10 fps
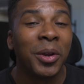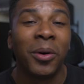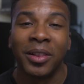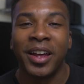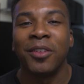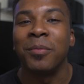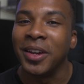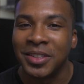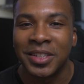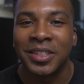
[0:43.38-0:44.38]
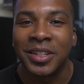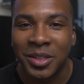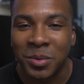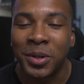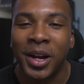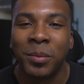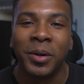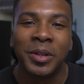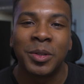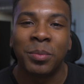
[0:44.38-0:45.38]
know a lot of my existing
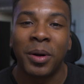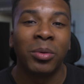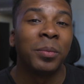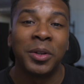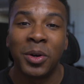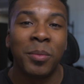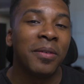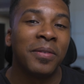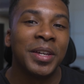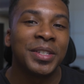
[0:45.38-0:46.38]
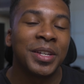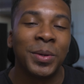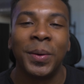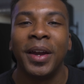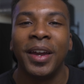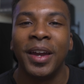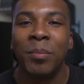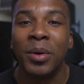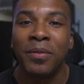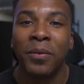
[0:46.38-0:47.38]
subscribers probably know my face and who I am,
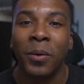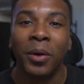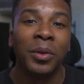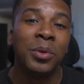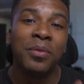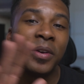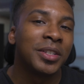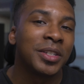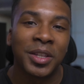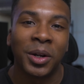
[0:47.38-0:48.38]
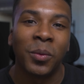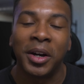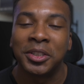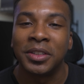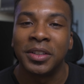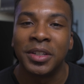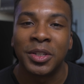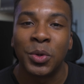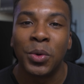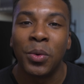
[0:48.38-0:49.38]
but for the new faces that are watching this
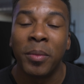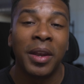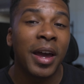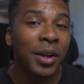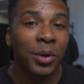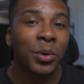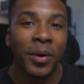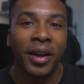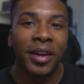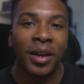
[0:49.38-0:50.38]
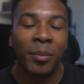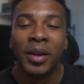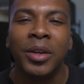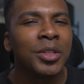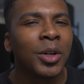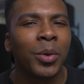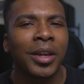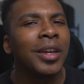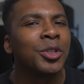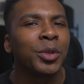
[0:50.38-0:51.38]
who may not know who I am, here's a quick
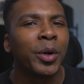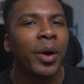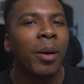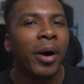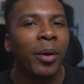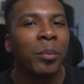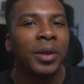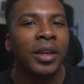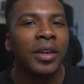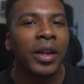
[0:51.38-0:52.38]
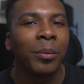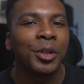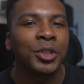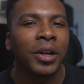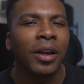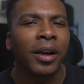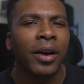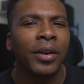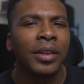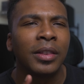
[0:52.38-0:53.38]
intro about me that I'm gonna try and knock
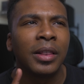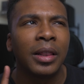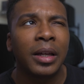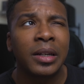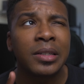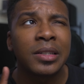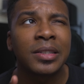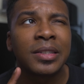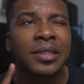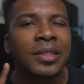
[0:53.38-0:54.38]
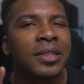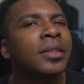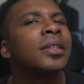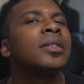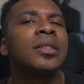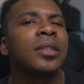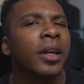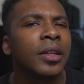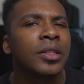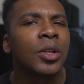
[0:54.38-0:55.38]
out in like 60
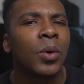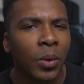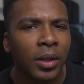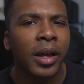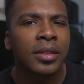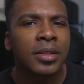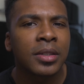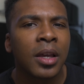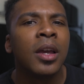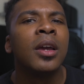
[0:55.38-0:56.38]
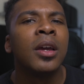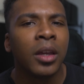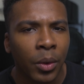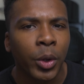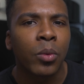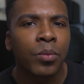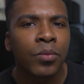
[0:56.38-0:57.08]
seconds or less. Here we go.